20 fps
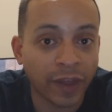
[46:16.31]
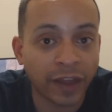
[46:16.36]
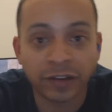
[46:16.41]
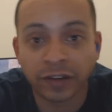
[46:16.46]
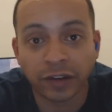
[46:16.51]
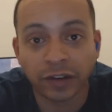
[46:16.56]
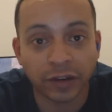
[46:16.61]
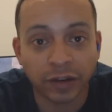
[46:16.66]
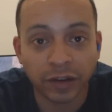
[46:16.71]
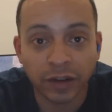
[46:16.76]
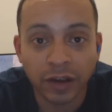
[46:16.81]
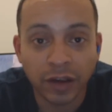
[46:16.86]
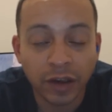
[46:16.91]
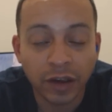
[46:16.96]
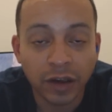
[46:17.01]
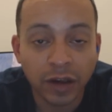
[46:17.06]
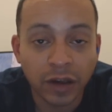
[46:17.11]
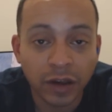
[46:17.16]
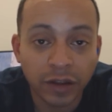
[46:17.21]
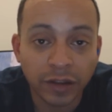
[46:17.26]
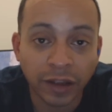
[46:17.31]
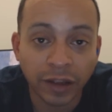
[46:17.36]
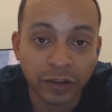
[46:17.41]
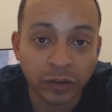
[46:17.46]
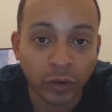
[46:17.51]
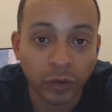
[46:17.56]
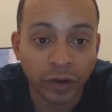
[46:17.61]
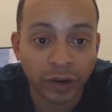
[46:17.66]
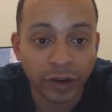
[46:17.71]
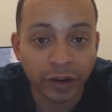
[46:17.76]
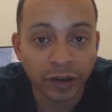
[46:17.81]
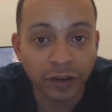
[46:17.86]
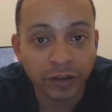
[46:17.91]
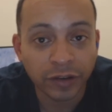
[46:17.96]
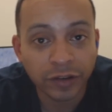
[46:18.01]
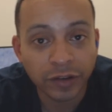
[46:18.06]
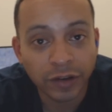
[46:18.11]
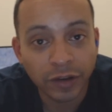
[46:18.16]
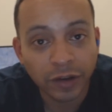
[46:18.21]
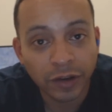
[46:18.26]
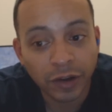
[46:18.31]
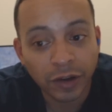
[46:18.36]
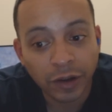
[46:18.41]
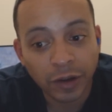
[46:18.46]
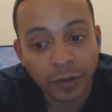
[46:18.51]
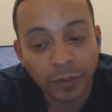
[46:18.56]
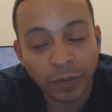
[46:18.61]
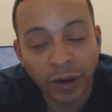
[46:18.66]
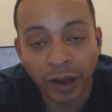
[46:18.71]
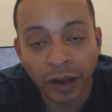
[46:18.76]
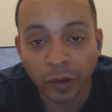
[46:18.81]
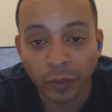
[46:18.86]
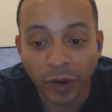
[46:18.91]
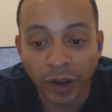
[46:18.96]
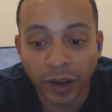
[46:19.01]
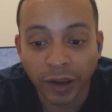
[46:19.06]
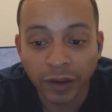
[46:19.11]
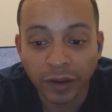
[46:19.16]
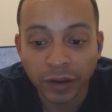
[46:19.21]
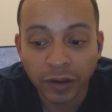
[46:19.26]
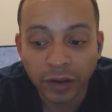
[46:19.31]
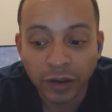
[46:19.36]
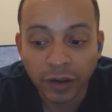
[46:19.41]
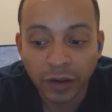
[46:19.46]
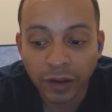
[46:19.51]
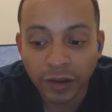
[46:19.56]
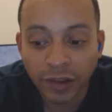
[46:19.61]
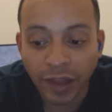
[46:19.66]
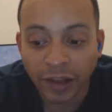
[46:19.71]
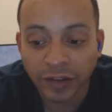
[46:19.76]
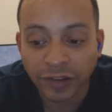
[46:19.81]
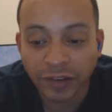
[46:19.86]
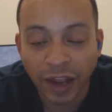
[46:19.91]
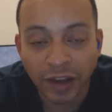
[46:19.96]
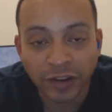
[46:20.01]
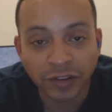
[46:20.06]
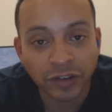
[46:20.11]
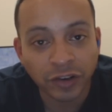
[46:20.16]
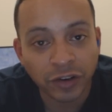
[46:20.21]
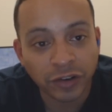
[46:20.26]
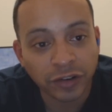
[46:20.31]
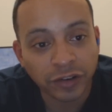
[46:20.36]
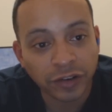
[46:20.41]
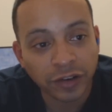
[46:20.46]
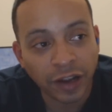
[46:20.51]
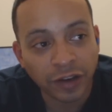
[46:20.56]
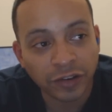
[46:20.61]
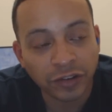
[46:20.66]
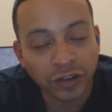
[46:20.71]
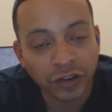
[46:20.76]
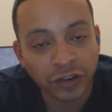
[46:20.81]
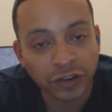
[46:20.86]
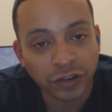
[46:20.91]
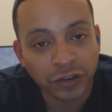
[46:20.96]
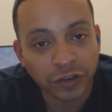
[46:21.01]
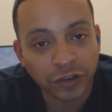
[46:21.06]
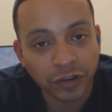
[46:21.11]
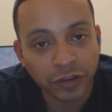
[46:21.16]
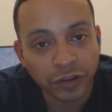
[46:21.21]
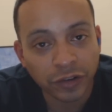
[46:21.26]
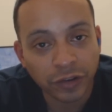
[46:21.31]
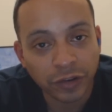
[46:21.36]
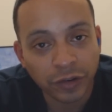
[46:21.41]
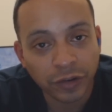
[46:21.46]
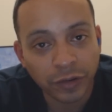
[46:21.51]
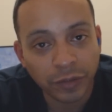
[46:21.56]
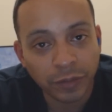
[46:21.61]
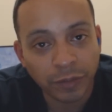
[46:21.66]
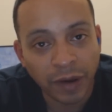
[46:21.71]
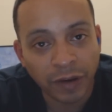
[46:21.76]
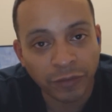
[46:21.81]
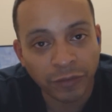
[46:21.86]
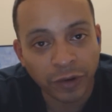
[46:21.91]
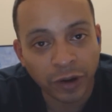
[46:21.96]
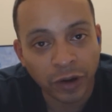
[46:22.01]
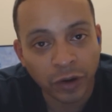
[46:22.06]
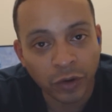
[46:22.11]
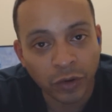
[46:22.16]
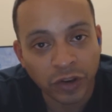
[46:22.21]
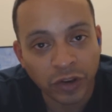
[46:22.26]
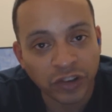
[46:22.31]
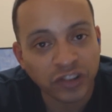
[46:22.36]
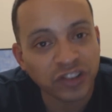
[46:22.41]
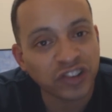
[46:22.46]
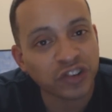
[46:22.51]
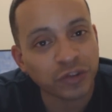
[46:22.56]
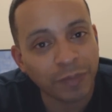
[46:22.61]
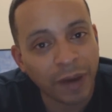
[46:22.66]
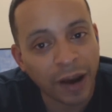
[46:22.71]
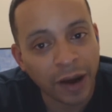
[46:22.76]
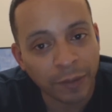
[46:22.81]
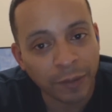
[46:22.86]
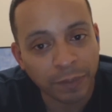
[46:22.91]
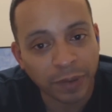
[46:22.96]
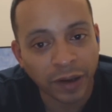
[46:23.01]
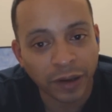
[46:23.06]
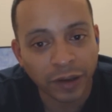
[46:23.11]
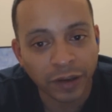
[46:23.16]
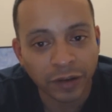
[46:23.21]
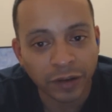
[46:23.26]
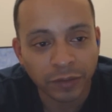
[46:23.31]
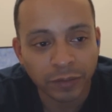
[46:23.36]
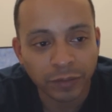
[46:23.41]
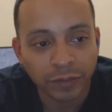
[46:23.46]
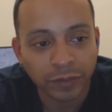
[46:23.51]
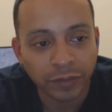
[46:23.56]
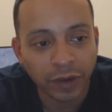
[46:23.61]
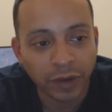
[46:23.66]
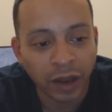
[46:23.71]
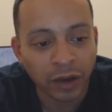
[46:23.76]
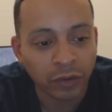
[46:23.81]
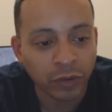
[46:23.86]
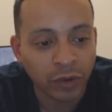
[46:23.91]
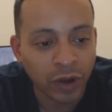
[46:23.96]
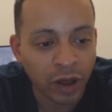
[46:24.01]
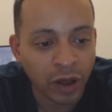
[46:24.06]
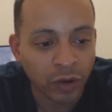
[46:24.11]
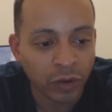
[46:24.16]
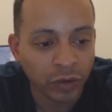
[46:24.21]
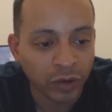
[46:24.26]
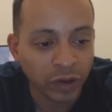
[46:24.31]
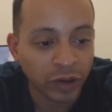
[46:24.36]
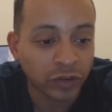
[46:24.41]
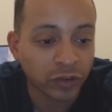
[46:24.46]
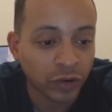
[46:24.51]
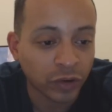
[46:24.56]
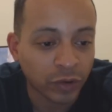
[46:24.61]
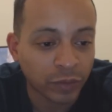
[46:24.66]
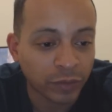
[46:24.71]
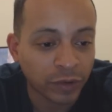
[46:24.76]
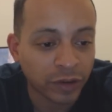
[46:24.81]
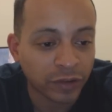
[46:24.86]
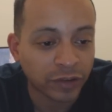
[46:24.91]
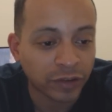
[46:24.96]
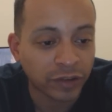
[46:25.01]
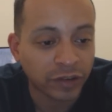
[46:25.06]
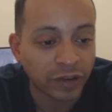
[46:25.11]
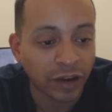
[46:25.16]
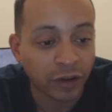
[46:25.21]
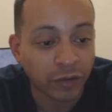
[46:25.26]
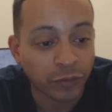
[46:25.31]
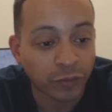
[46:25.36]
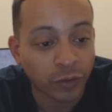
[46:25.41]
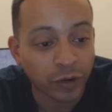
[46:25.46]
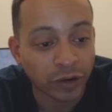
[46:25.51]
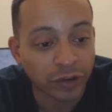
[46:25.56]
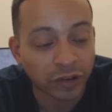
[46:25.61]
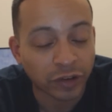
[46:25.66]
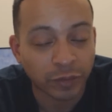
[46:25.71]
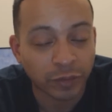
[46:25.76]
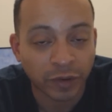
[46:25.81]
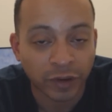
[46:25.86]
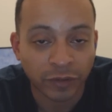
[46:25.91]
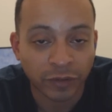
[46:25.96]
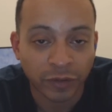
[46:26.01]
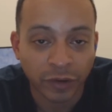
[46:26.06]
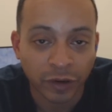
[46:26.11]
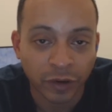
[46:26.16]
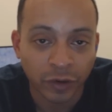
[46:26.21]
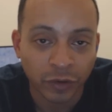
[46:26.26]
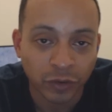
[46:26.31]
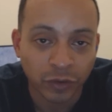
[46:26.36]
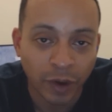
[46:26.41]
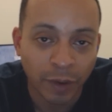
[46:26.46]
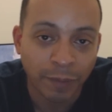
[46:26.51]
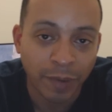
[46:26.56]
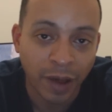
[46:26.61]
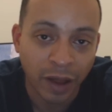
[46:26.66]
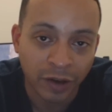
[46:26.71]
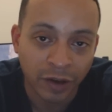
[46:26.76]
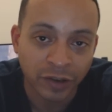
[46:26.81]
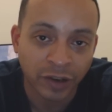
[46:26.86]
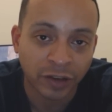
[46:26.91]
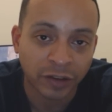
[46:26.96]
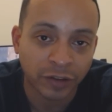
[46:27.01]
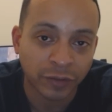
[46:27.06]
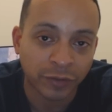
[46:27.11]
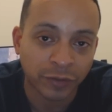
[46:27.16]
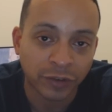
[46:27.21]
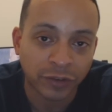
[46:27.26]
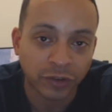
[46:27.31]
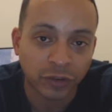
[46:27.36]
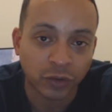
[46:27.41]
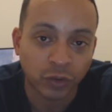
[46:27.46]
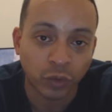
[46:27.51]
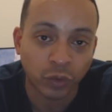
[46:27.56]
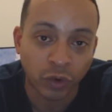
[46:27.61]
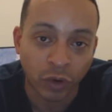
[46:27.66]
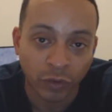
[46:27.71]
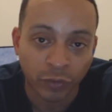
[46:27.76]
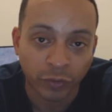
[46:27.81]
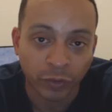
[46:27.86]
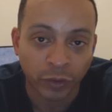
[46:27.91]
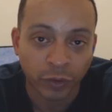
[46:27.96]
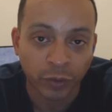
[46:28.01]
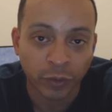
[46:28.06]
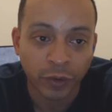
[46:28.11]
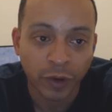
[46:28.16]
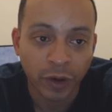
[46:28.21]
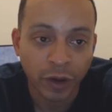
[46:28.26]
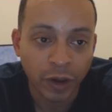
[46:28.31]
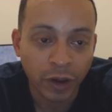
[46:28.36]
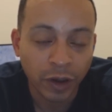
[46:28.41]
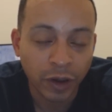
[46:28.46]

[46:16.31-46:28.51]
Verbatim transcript: That's it. That's all it is. But anyway, that's that's just that's just my video. That's just my opinion. I don't know how long it took. This is like a 46 minute video, so I apologize if it's too long for you.